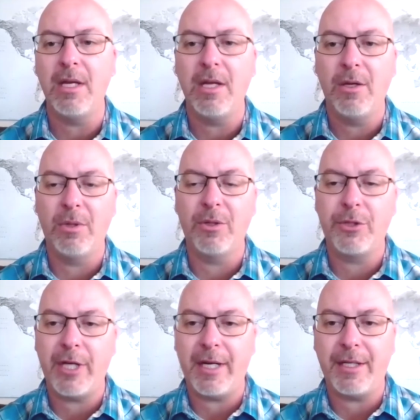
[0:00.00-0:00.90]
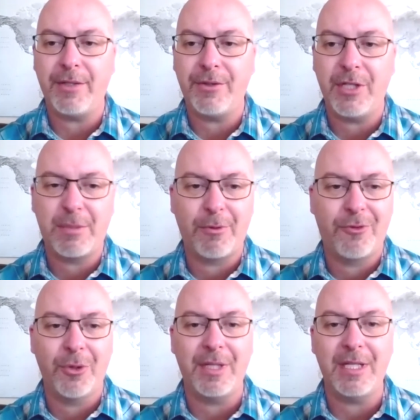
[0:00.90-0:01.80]
We were chatting just before
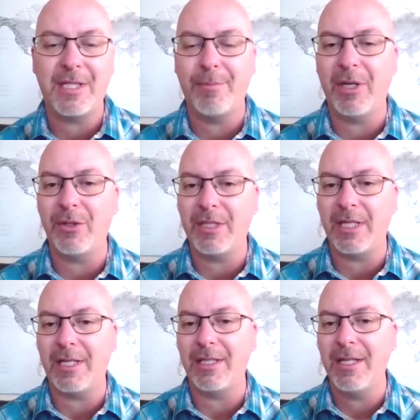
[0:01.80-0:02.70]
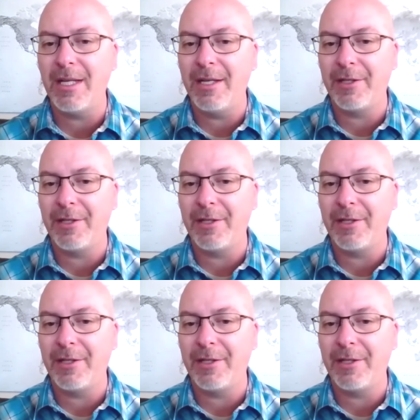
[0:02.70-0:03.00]
this about the